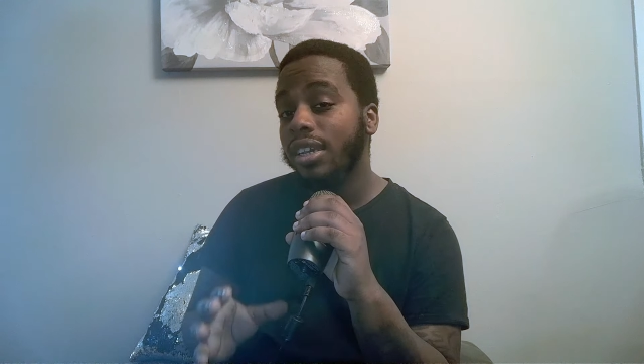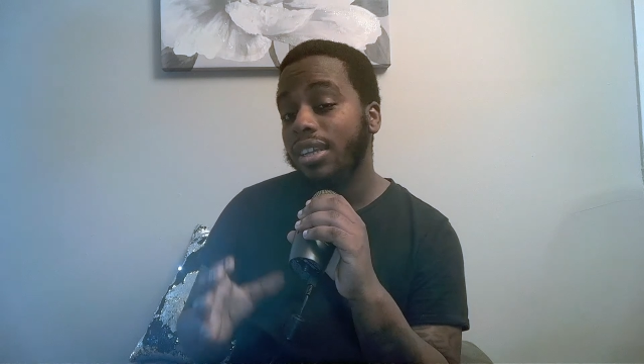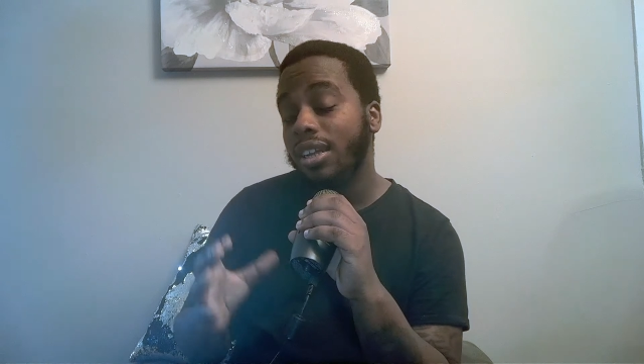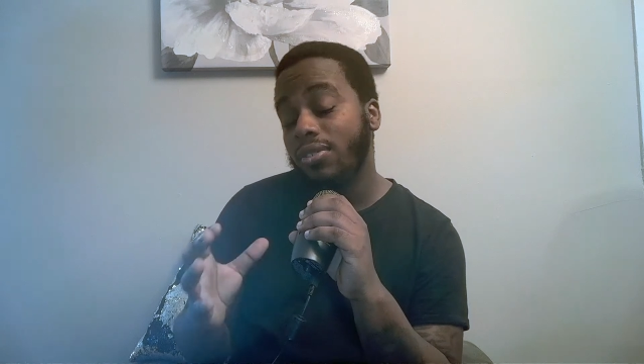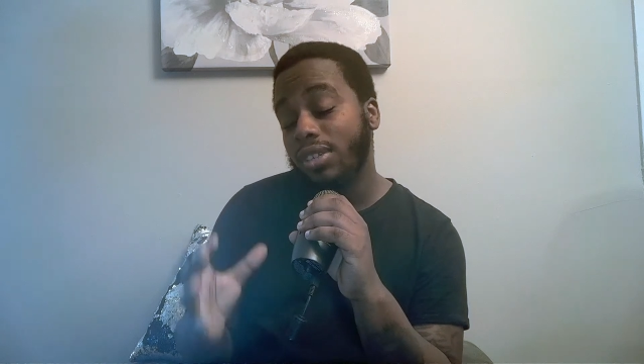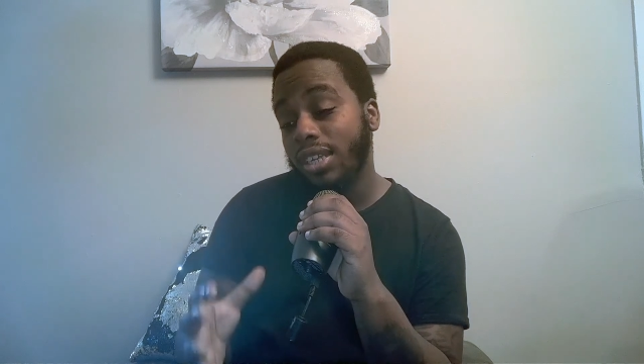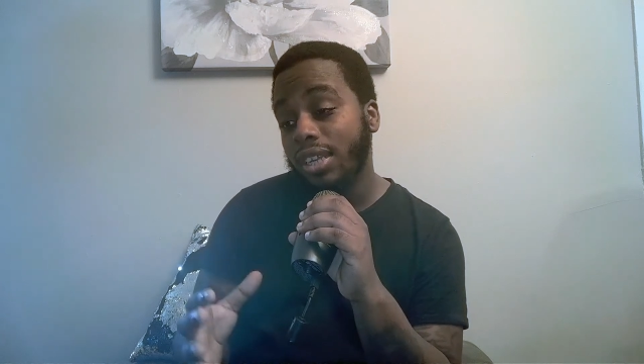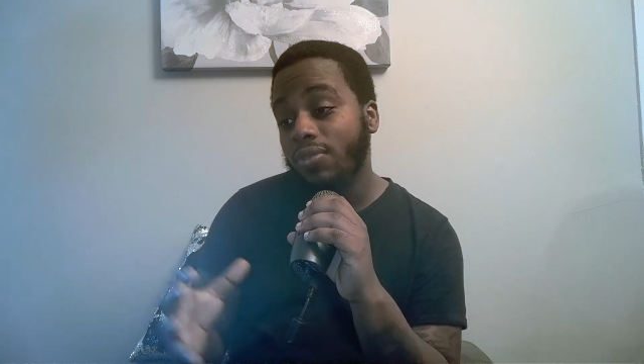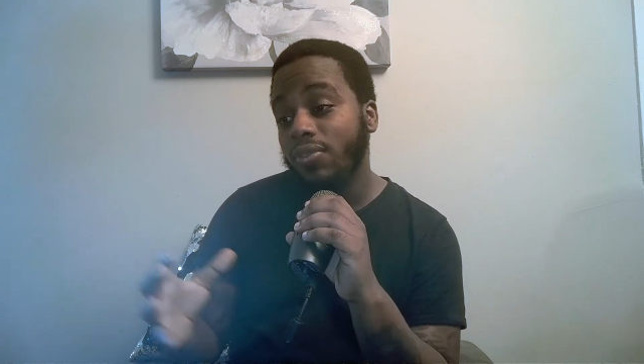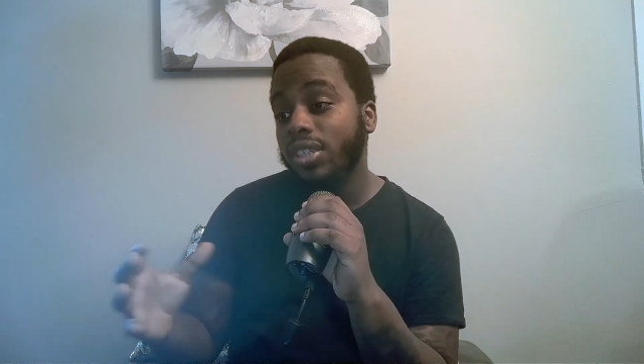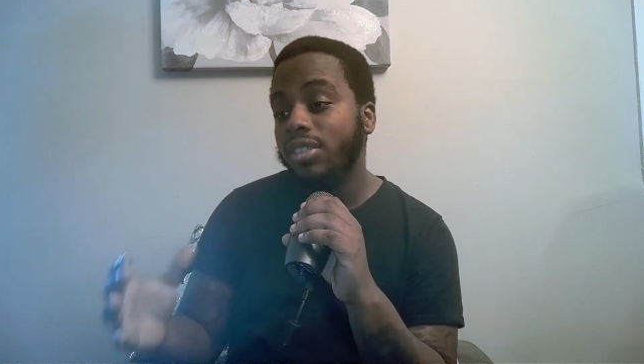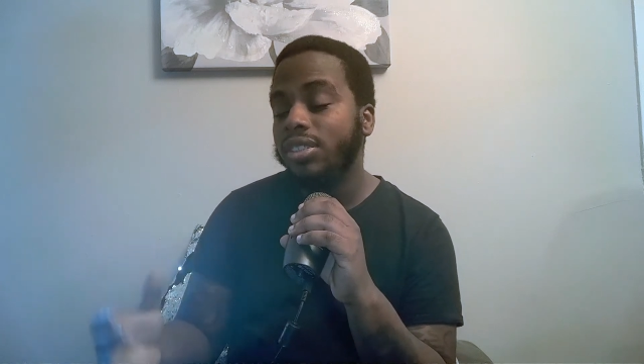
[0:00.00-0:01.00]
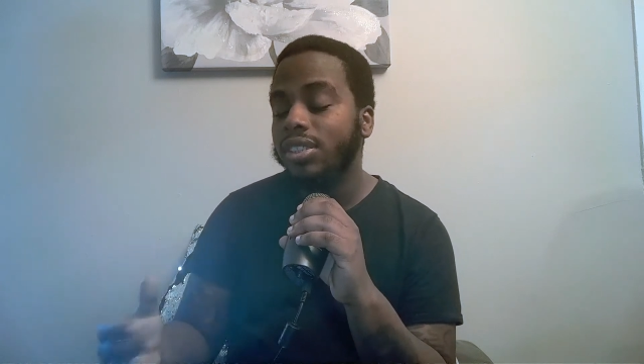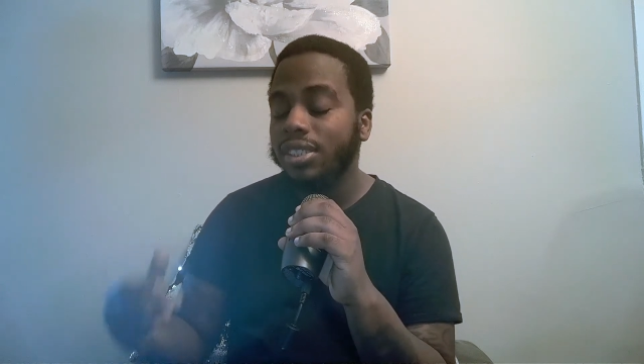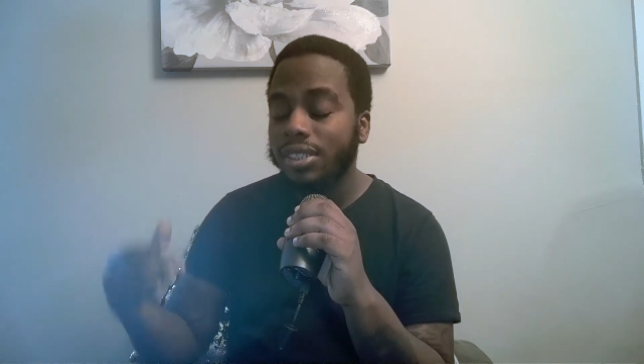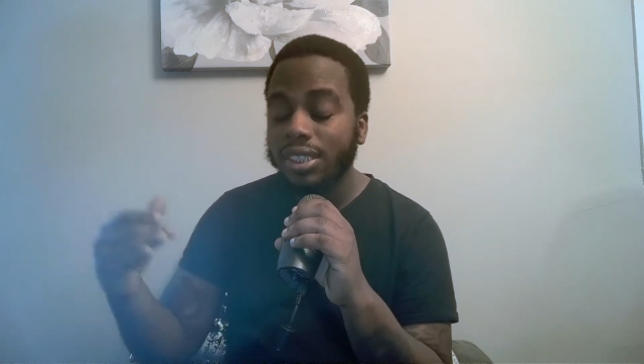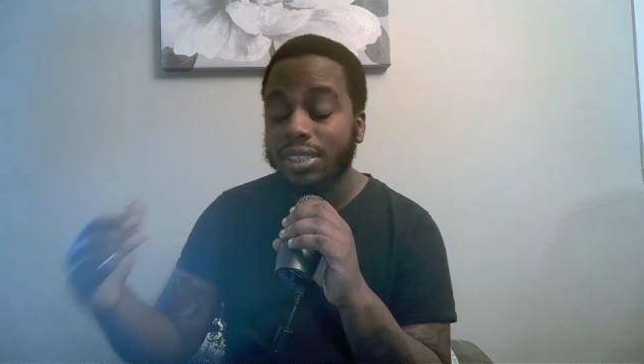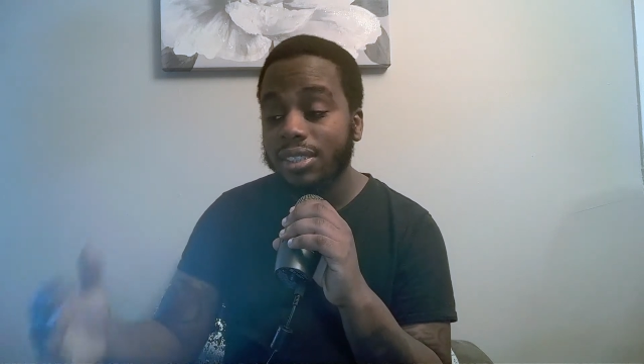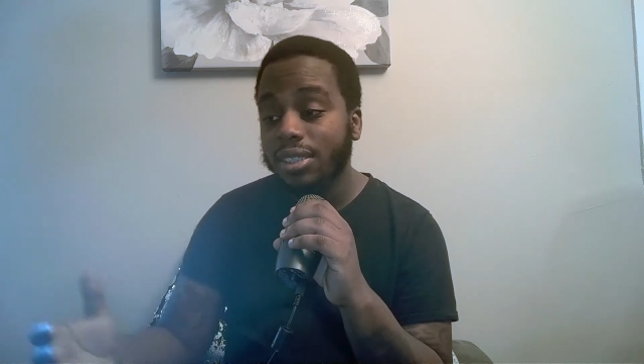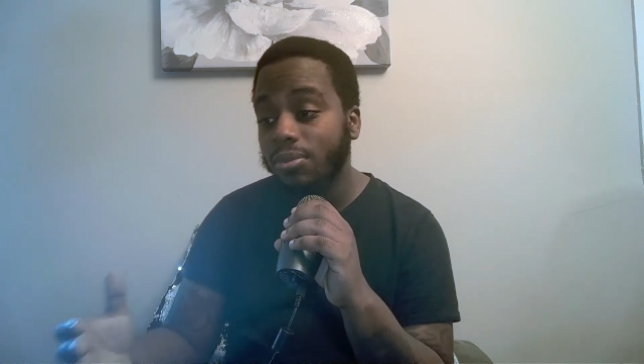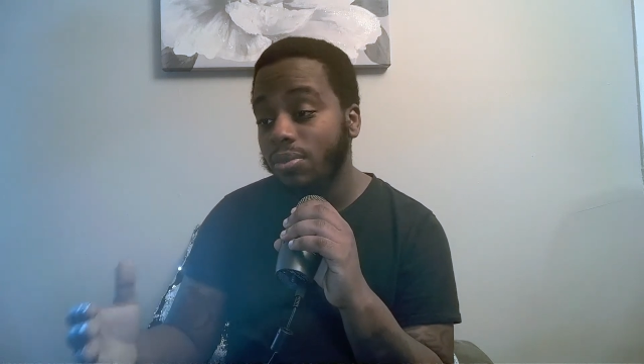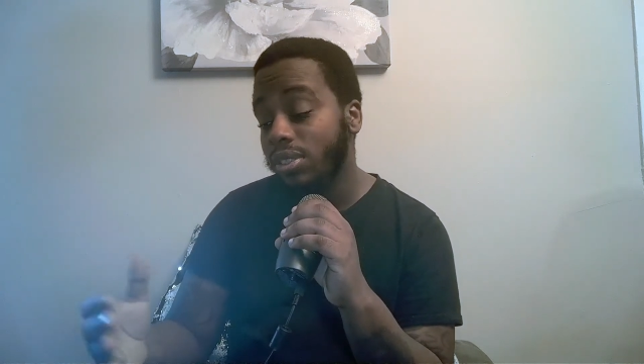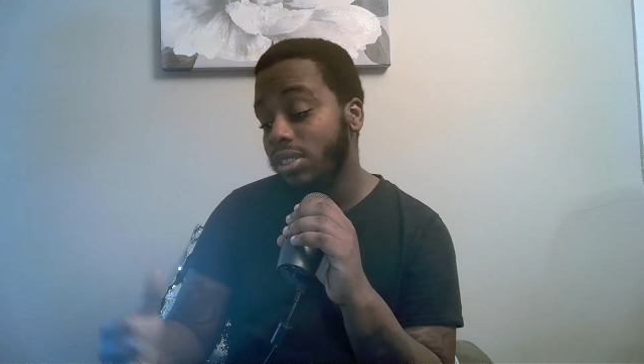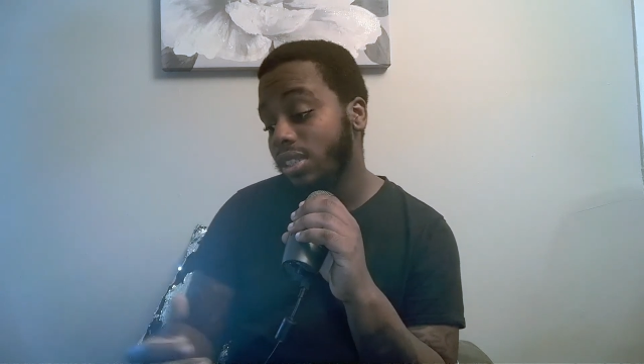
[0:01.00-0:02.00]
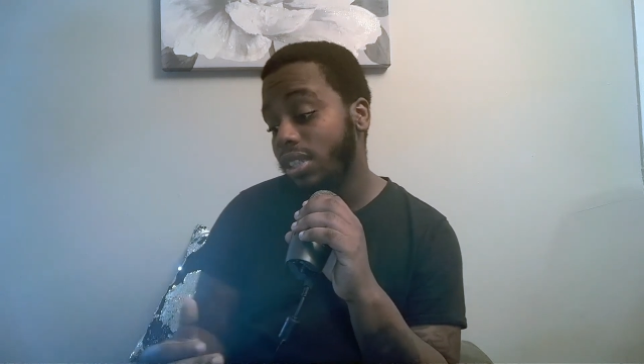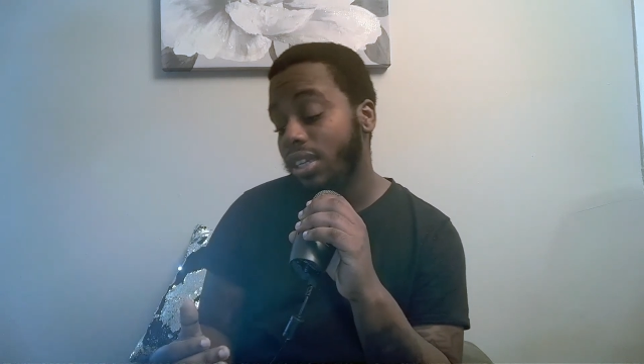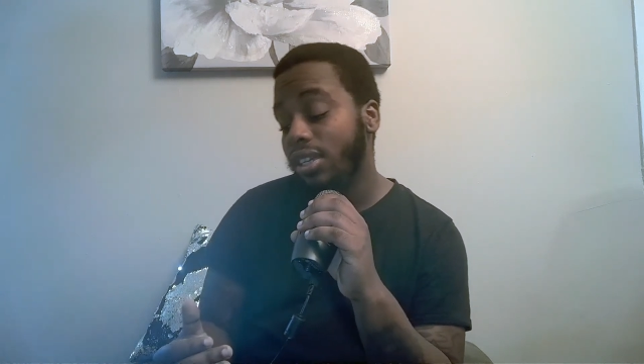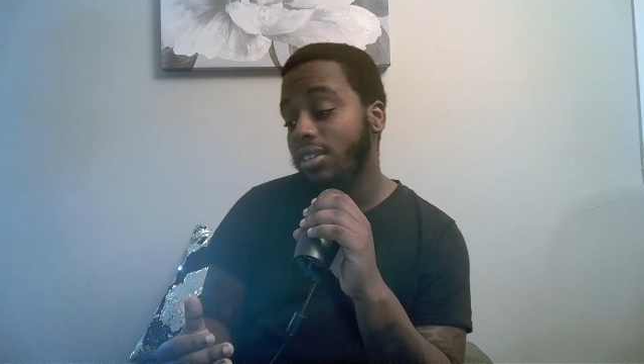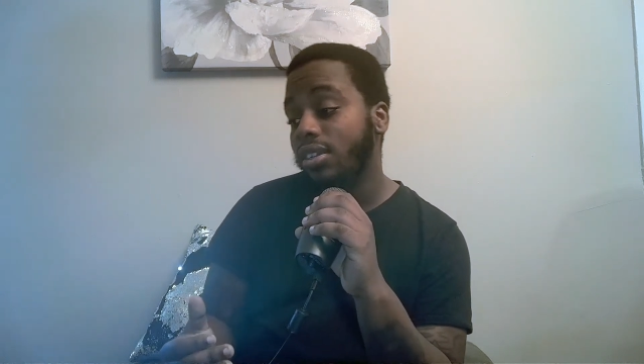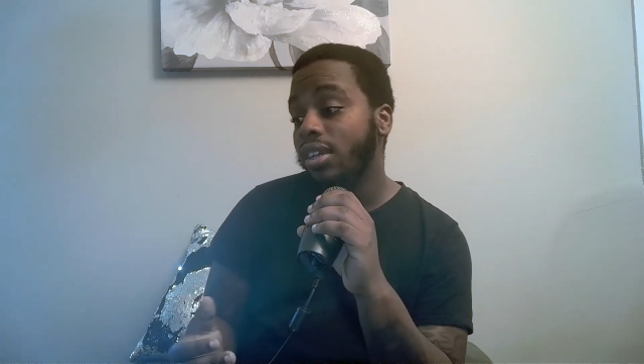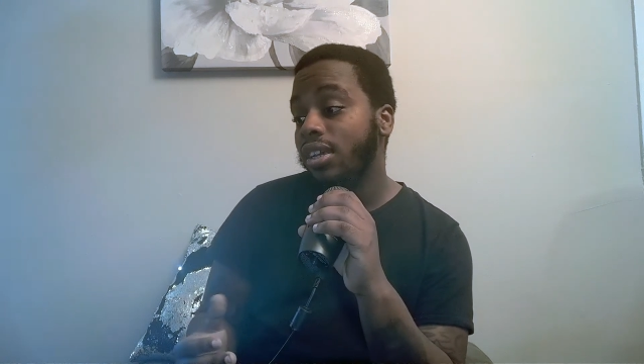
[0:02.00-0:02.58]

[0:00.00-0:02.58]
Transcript: Now, I did read a statistic once again